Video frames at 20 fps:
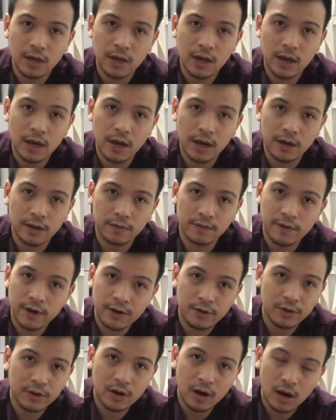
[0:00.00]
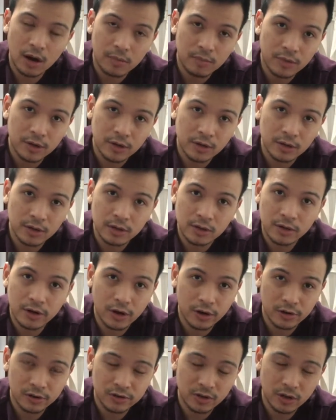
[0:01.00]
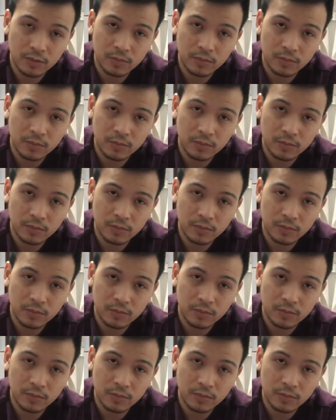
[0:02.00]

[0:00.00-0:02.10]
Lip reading: a very common cause of